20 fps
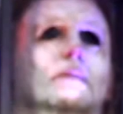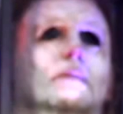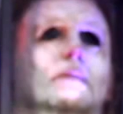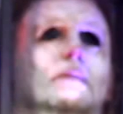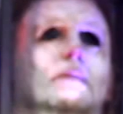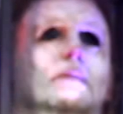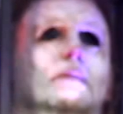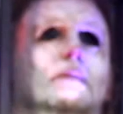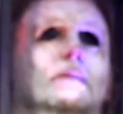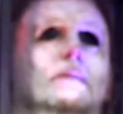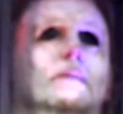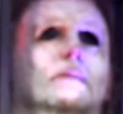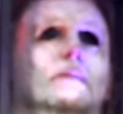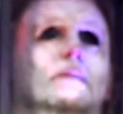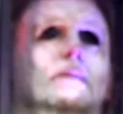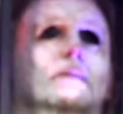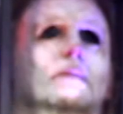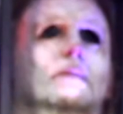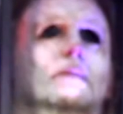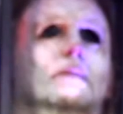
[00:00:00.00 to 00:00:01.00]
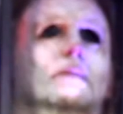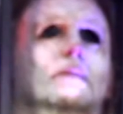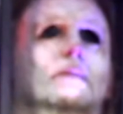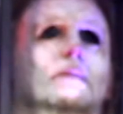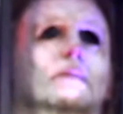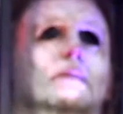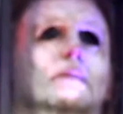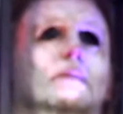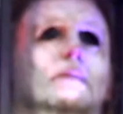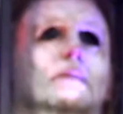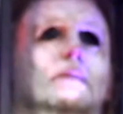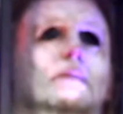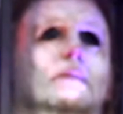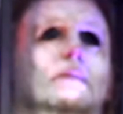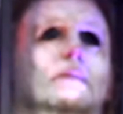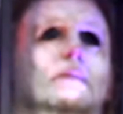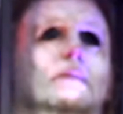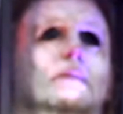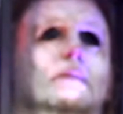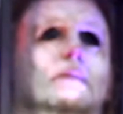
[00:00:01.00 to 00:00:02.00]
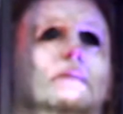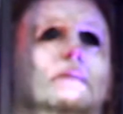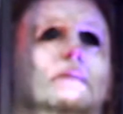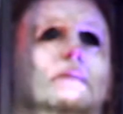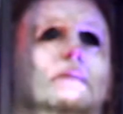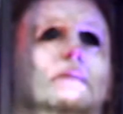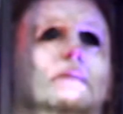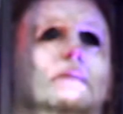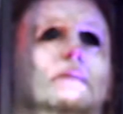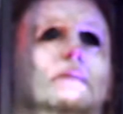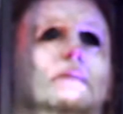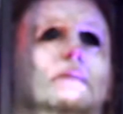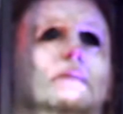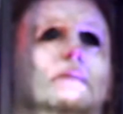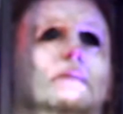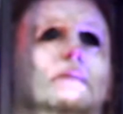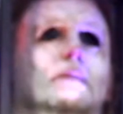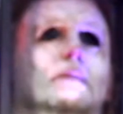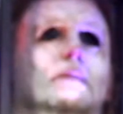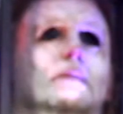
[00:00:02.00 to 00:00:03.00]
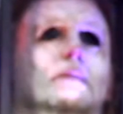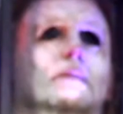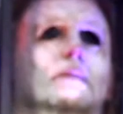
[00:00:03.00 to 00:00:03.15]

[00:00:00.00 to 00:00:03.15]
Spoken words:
The person shown says nothing.